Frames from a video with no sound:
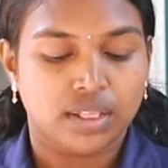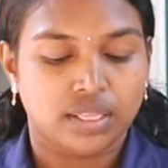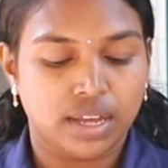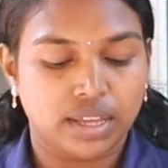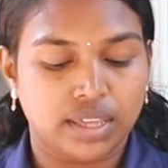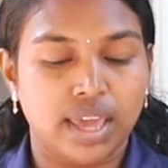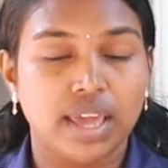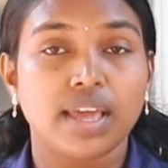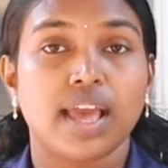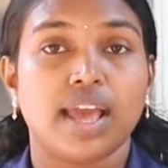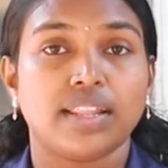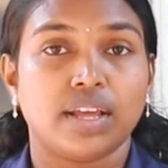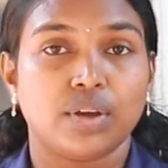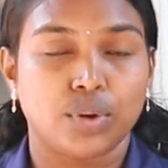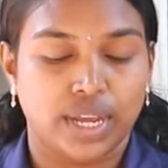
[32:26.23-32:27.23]
the king
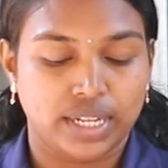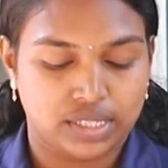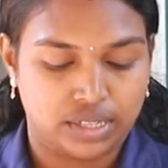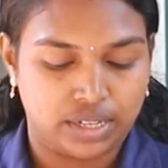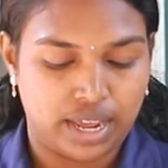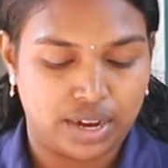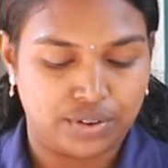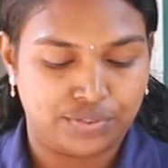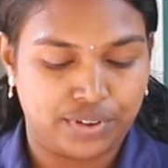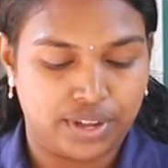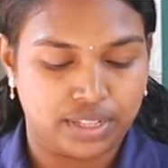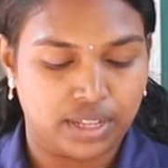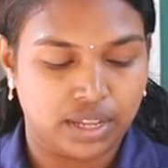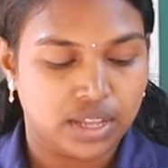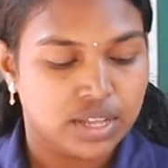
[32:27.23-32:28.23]
and the great
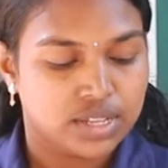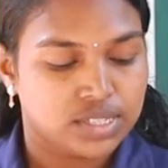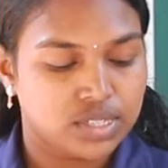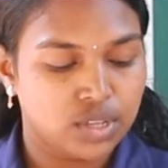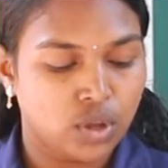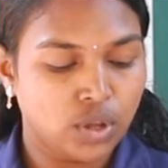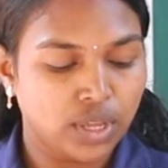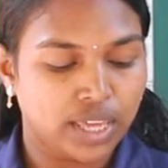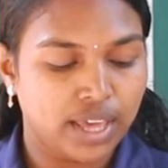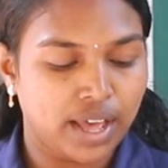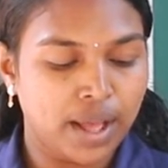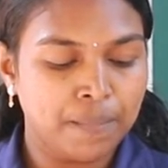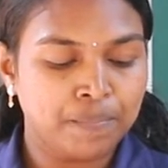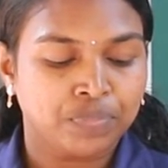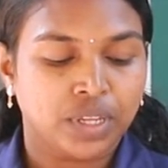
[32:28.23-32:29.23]
grandfather. So,
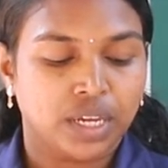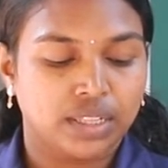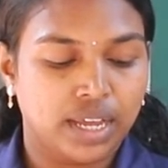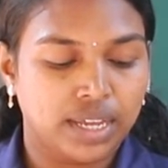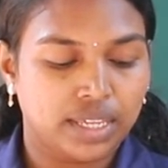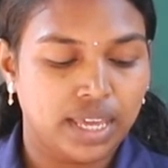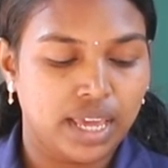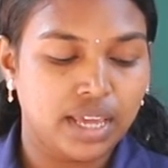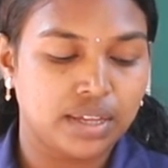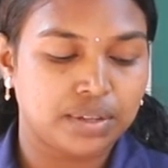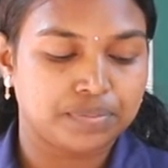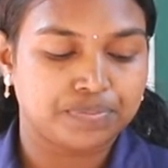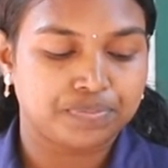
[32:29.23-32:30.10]
here the king